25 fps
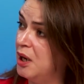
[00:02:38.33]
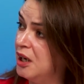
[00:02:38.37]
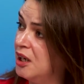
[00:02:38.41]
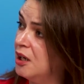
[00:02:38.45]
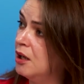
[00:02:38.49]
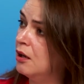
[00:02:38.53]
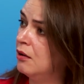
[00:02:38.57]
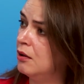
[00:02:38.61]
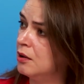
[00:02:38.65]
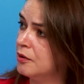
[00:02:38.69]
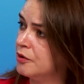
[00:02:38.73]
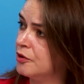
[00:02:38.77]

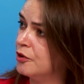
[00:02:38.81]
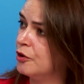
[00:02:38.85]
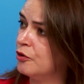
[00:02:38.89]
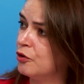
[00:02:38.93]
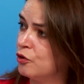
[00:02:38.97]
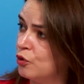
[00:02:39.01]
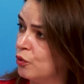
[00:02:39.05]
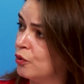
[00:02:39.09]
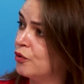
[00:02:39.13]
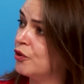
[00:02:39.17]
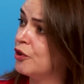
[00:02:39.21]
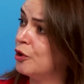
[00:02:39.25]
many
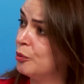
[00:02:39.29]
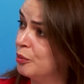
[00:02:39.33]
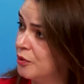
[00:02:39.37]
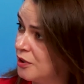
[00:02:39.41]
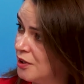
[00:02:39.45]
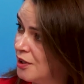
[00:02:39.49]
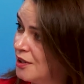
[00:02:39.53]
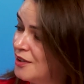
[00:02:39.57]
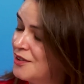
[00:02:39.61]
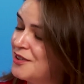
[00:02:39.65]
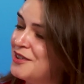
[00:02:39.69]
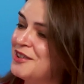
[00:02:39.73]
hundreds of
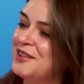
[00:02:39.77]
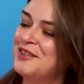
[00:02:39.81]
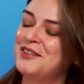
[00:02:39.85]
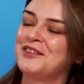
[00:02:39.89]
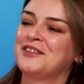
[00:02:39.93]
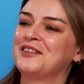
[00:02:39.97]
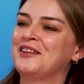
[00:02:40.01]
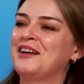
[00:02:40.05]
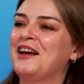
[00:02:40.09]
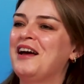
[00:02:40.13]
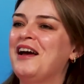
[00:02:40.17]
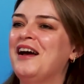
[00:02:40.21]

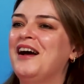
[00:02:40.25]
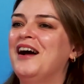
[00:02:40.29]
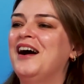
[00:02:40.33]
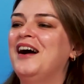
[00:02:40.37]
substances